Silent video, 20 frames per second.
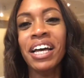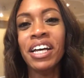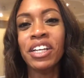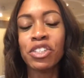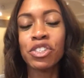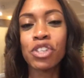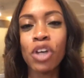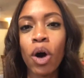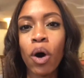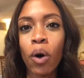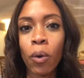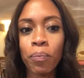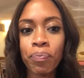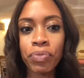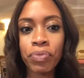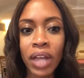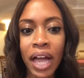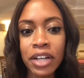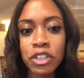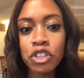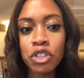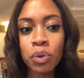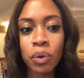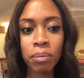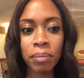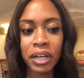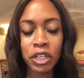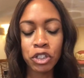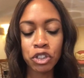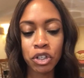So I just want
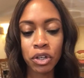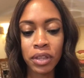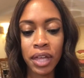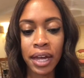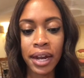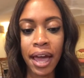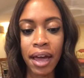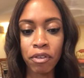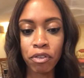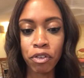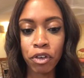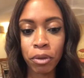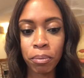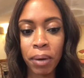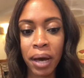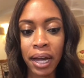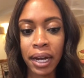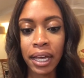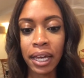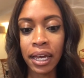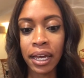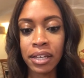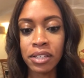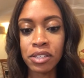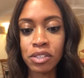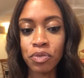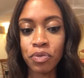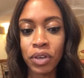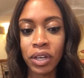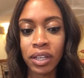to make sure that everybody
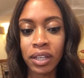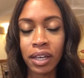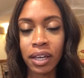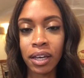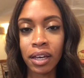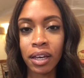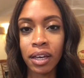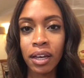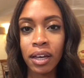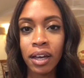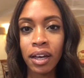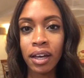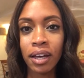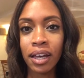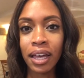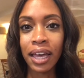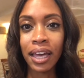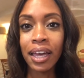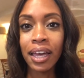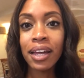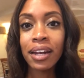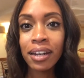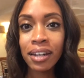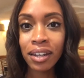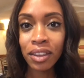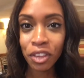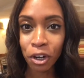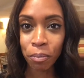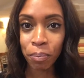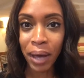is feeling
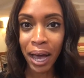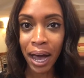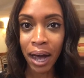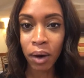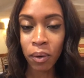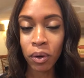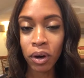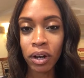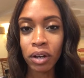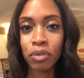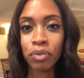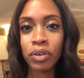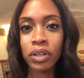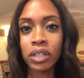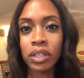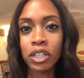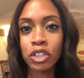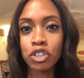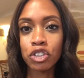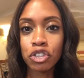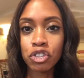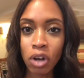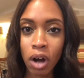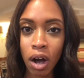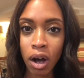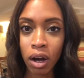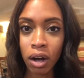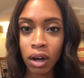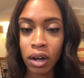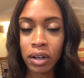in their power and feeling
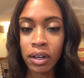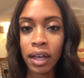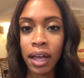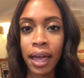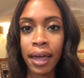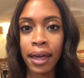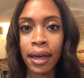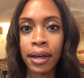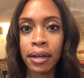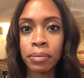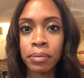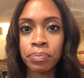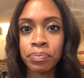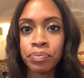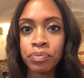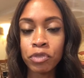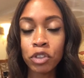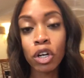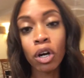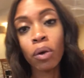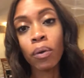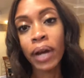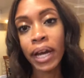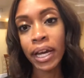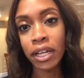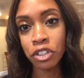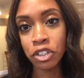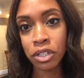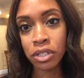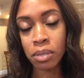strong and
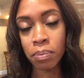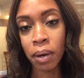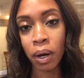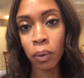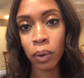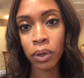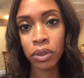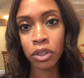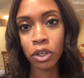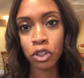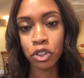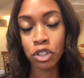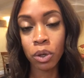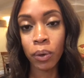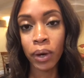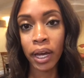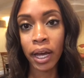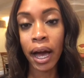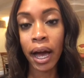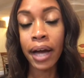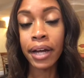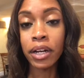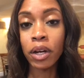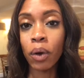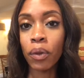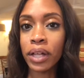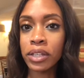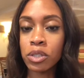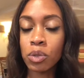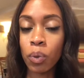courageous about what they're doing. I
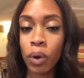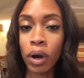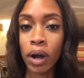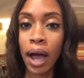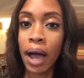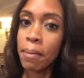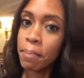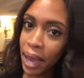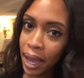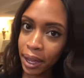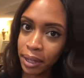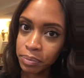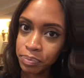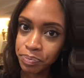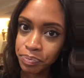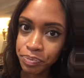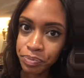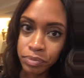know that's where I'm at.